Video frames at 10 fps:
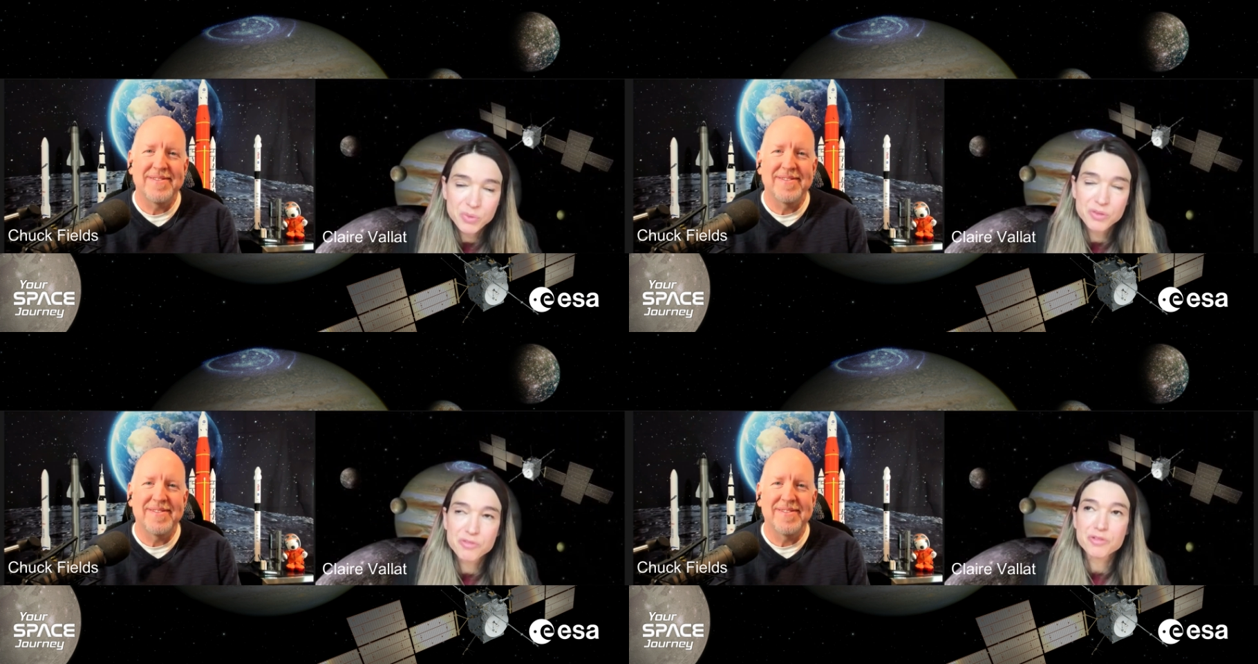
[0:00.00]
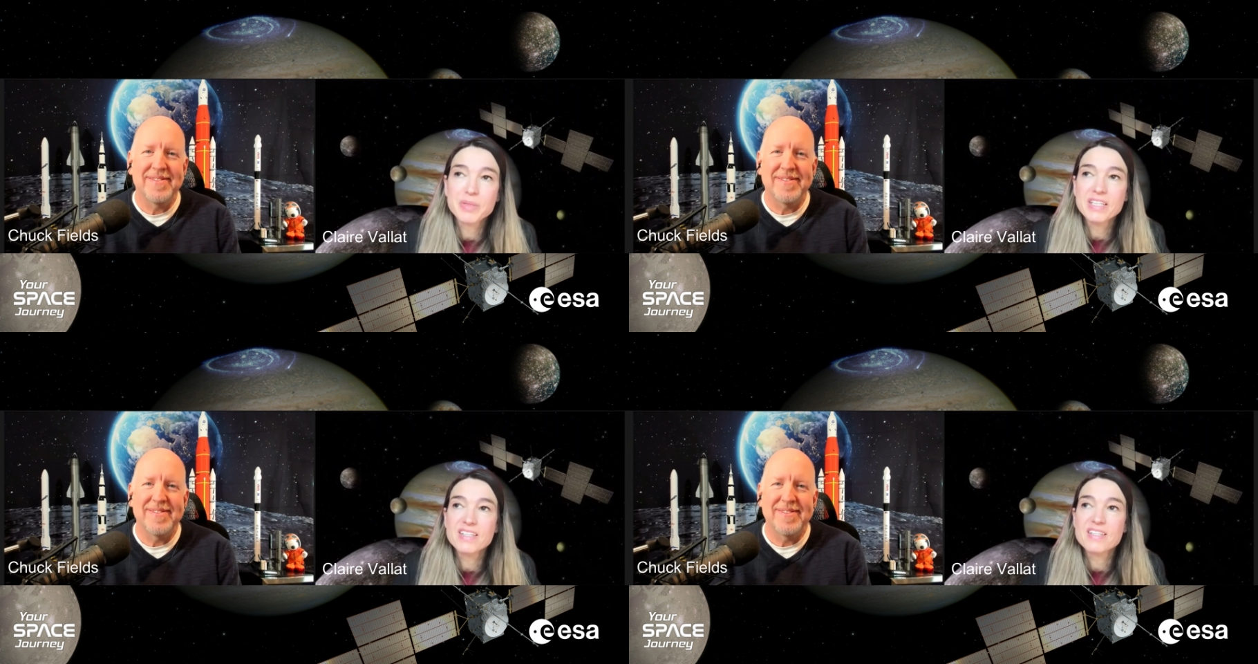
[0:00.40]
Speaker 1: point for
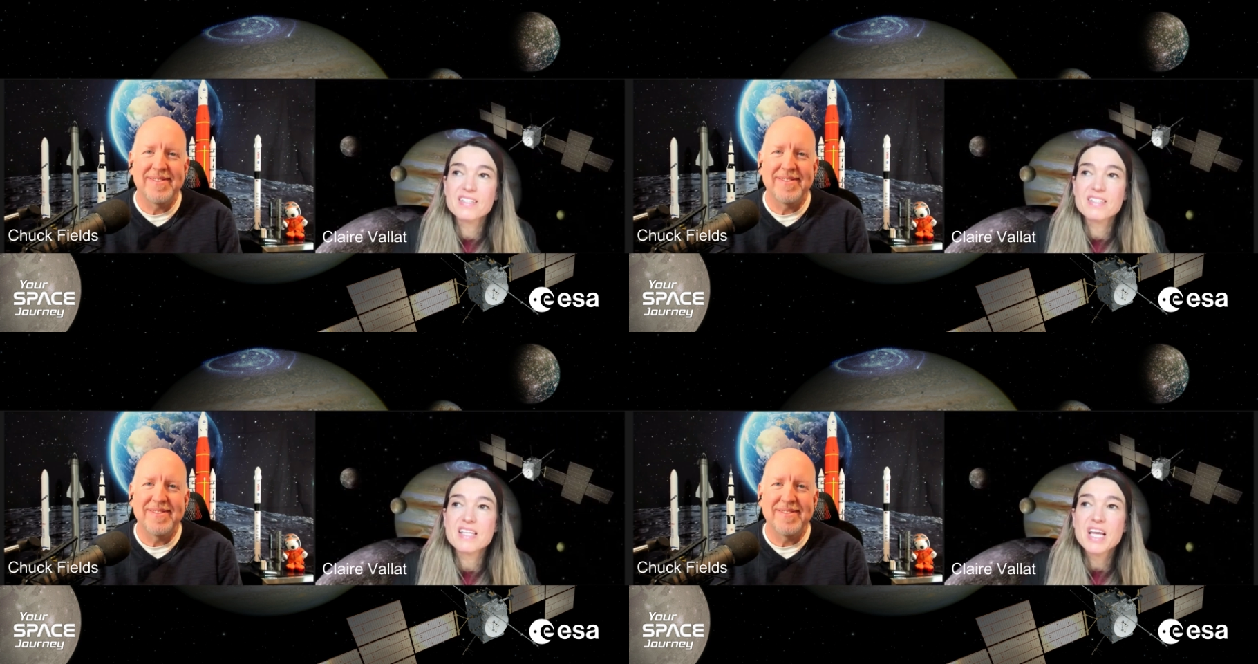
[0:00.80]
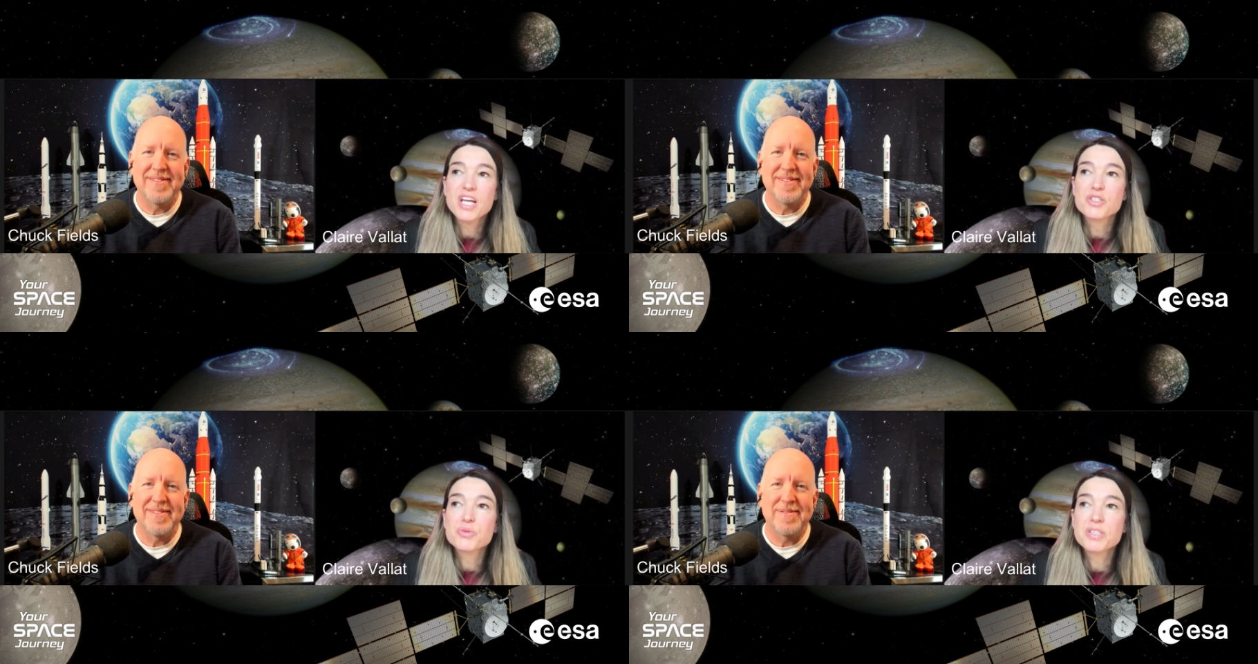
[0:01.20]
me is
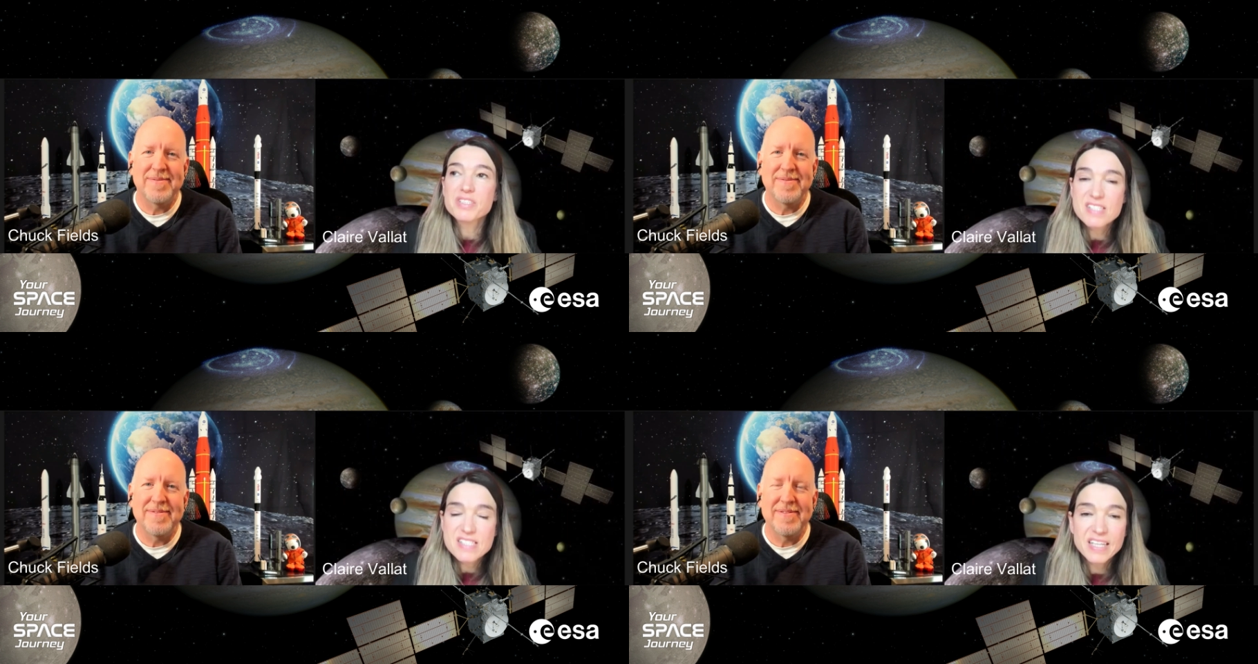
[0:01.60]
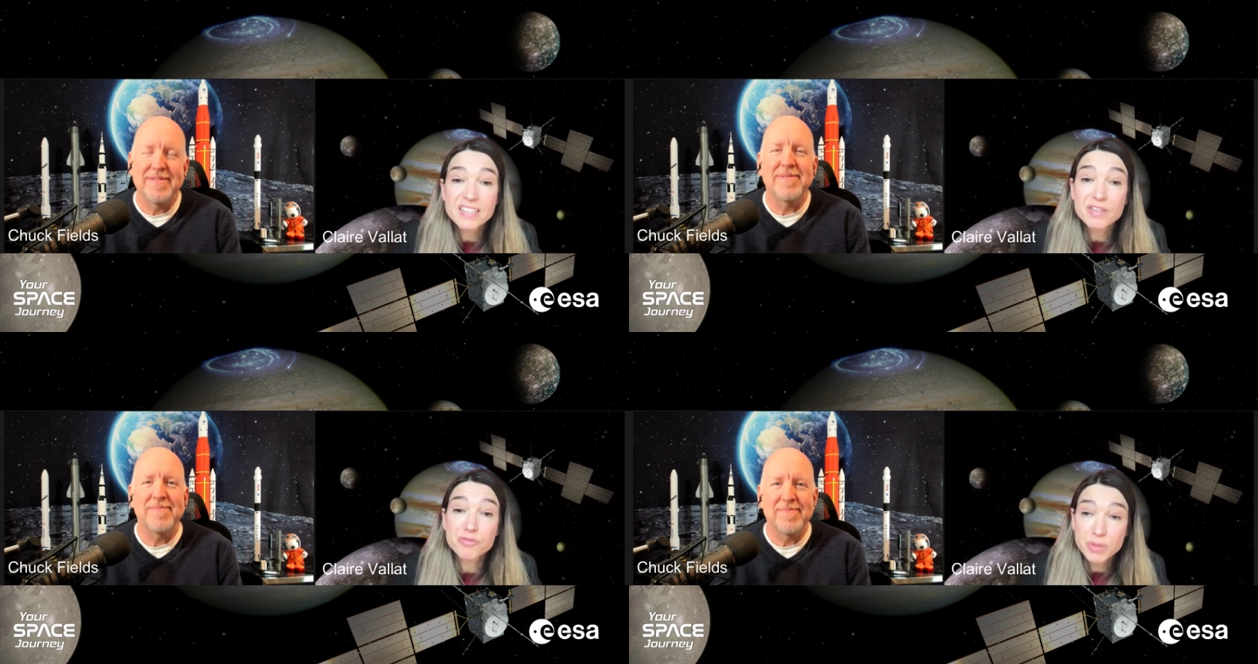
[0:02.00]
to
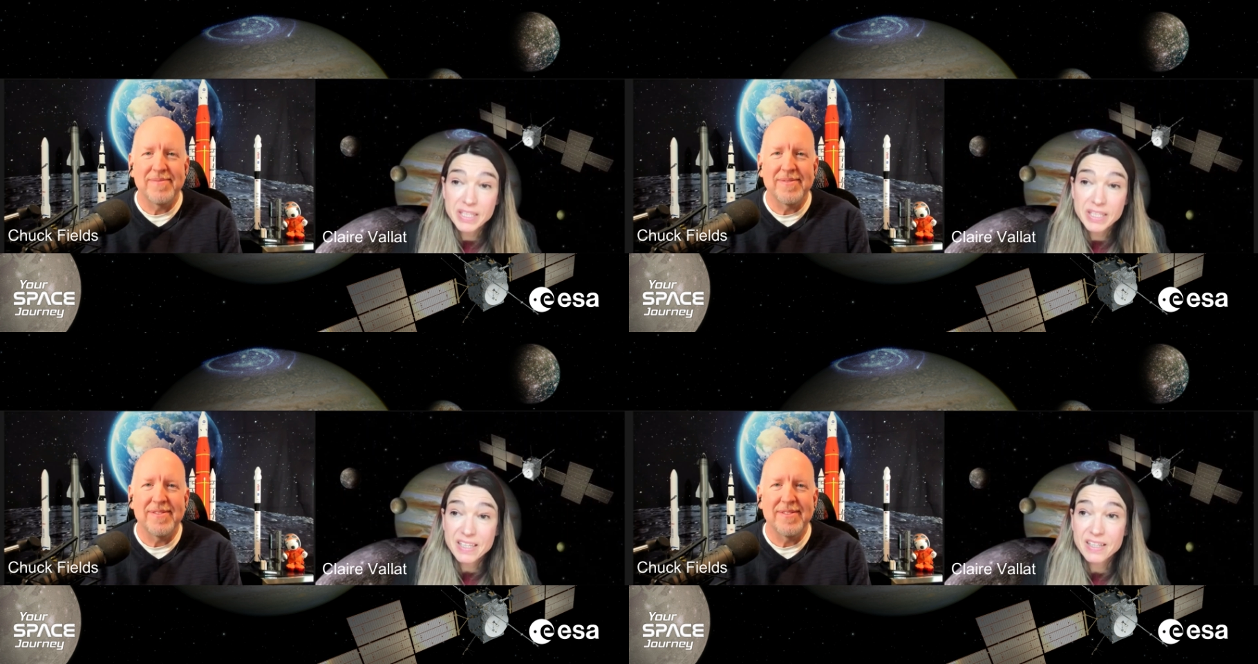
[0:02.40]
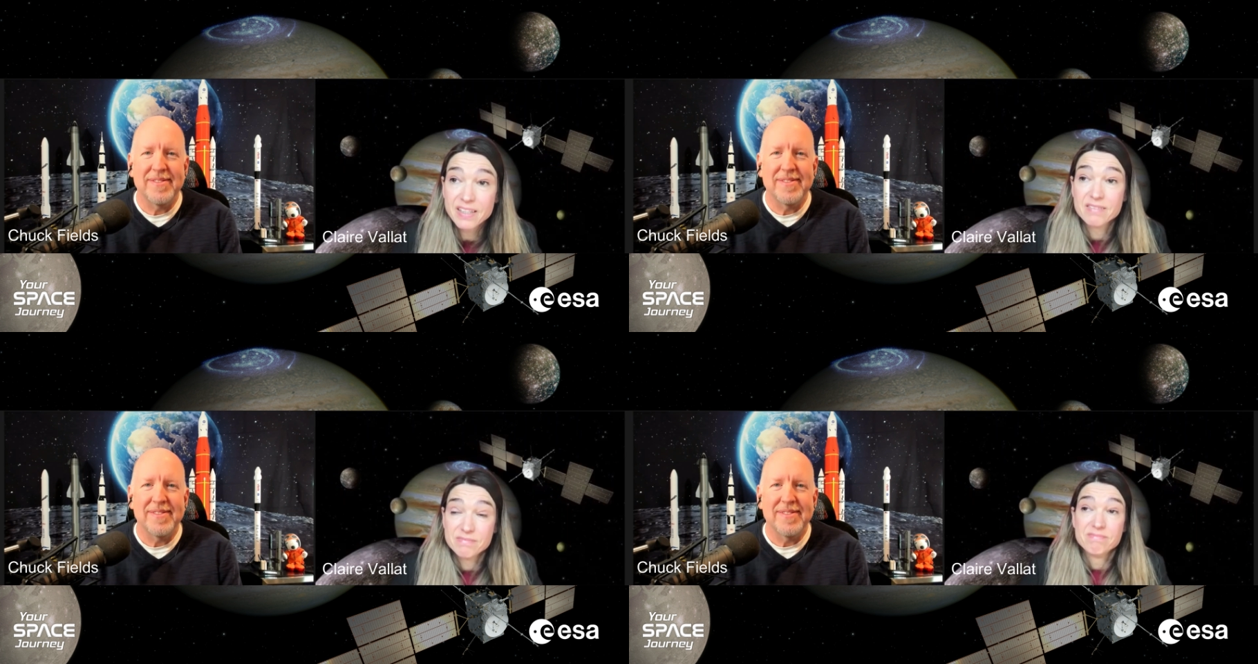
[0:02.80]
understand if we
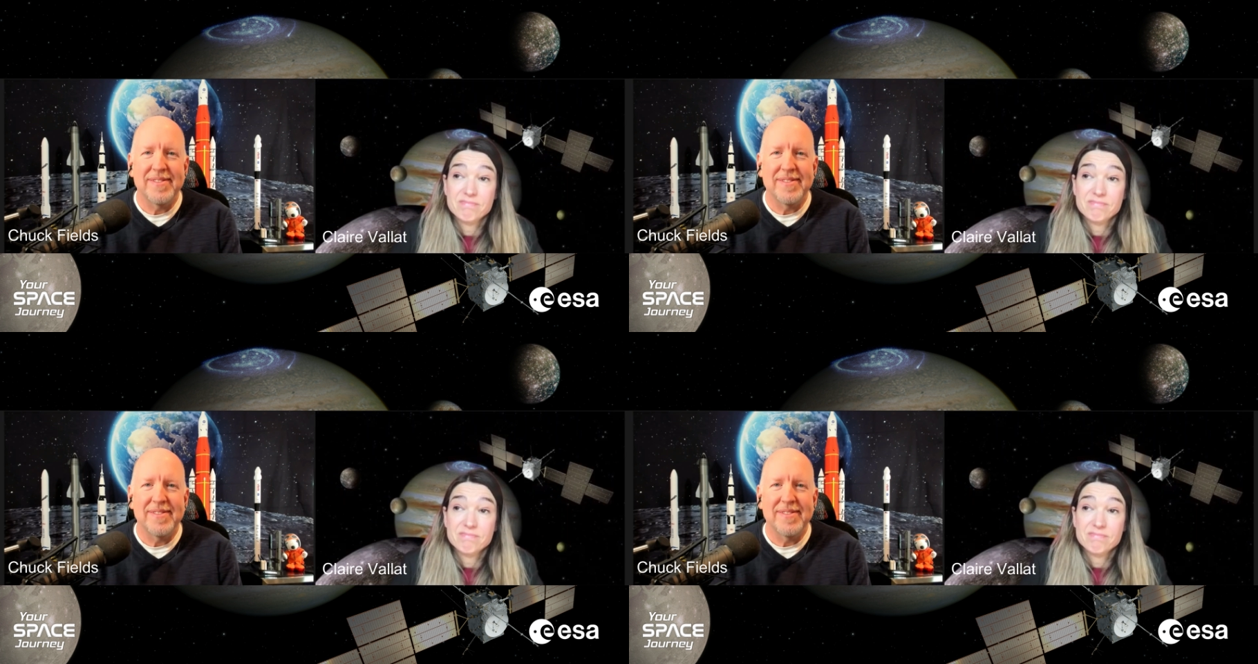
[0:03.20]
can